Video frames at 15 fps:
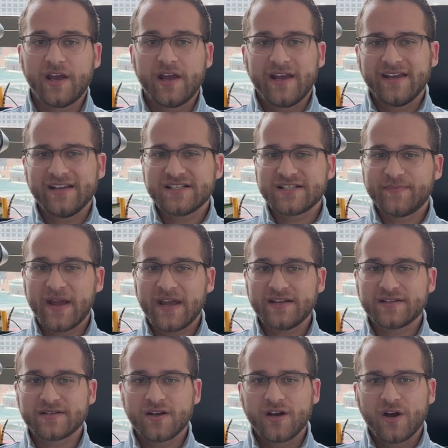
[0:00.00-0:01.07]
In
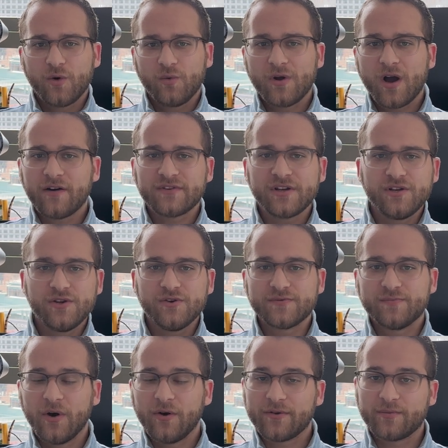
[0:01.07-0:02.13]
space, we often use
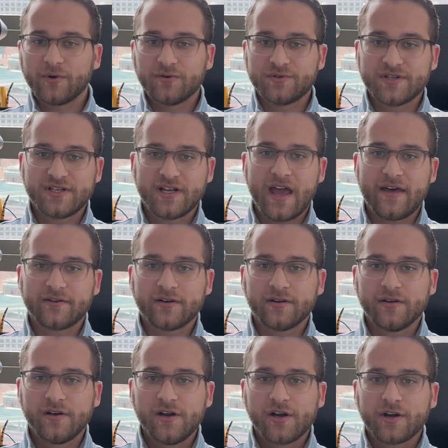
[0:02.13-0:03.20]
both approaches together,
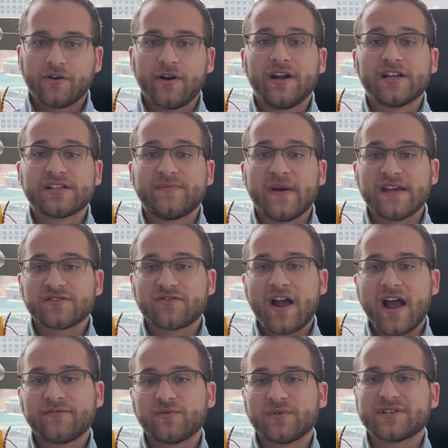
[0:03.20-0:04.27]
creating
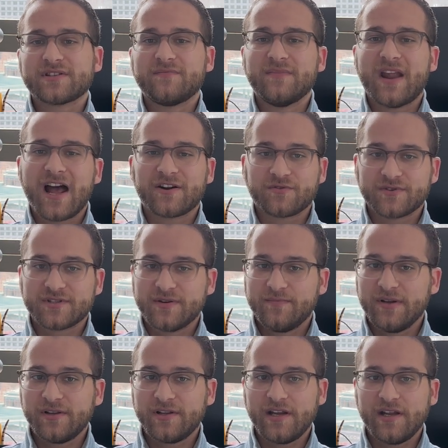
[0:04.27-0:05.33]
spacecraft with some natural
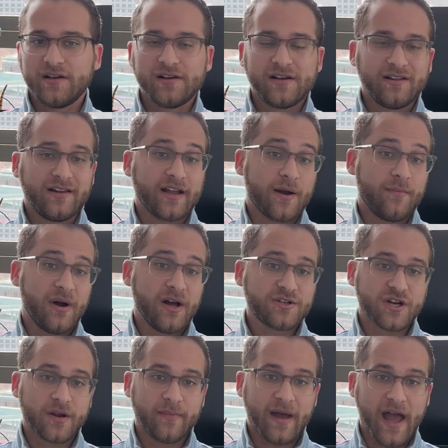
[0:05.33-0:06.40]
stability, like a
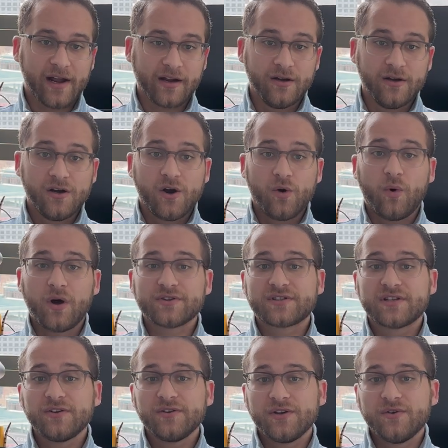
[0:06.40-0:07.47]
punching bag, while
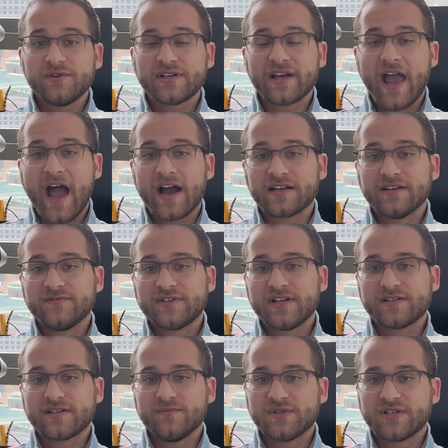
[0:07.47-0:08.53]
still using active
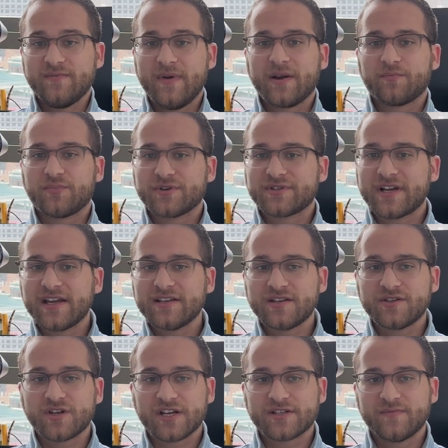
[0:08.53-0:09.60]
systems to make precise
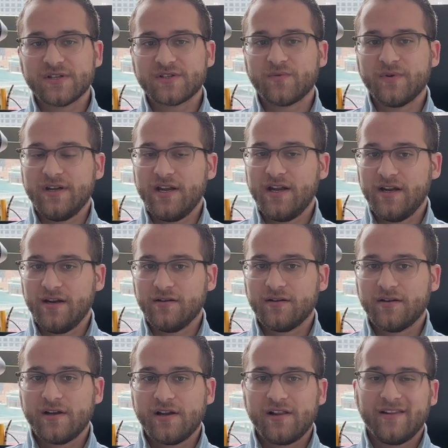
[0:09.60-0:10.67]
adjustments when needed,
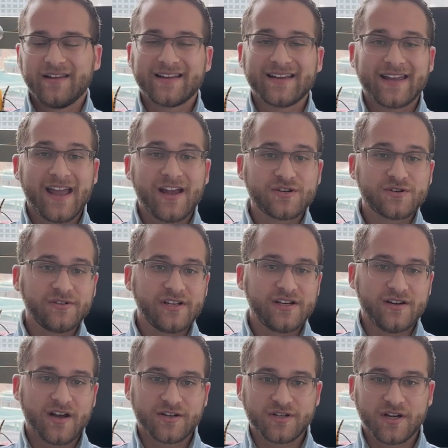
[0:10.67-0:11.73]
like occasionally
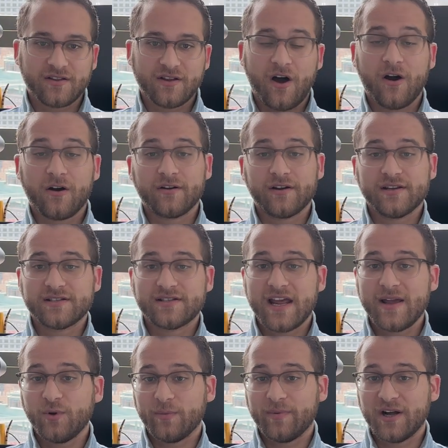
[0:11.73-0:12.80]
nudging the already
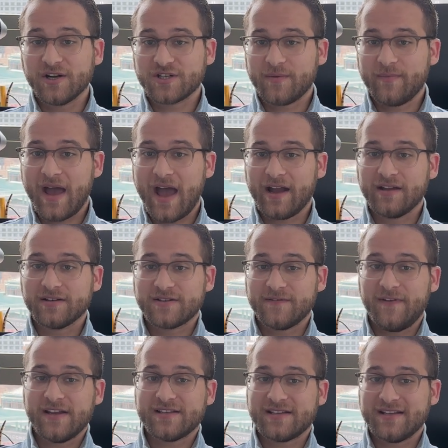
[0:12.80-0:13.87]
stable punching bag to
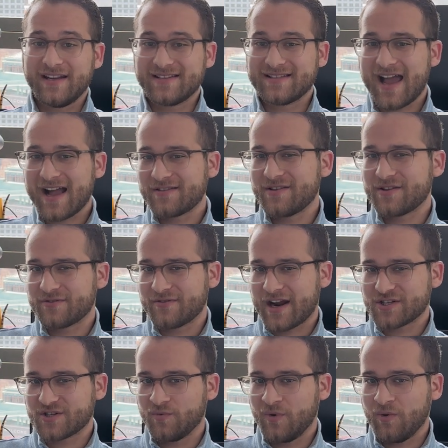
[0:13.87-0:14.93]
face in exactly the
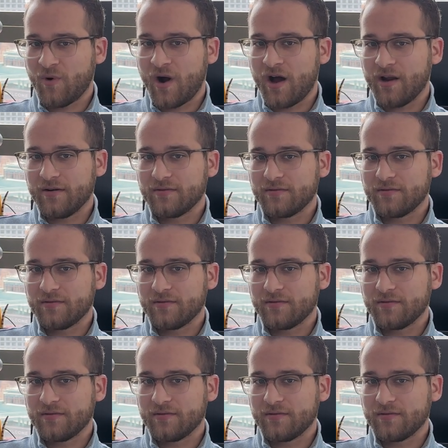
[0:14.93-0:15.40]
direction we want.